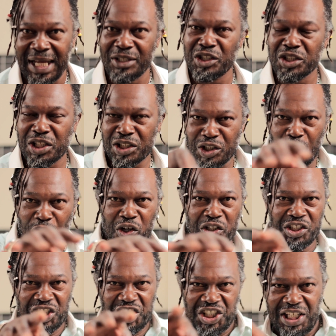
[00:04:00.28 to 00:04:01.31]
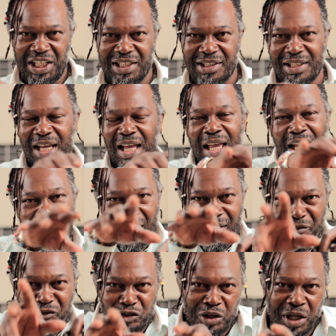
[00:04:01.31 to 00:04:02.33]
that, just as long as the cheese
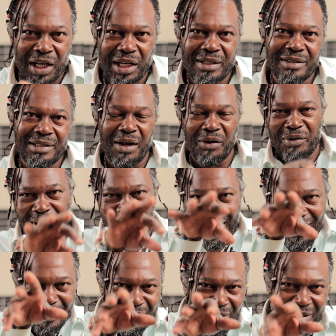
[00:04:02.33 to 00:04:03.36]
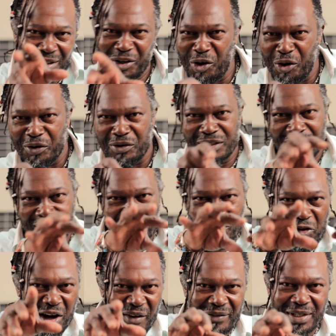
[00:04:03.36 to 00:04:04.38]
kind of trickles down and get into the corners and the
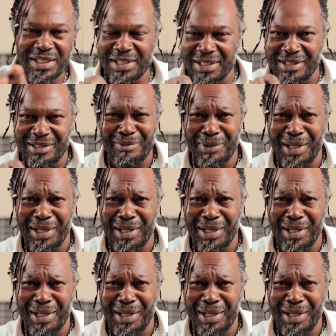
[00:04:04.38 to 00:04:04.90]
crevices and all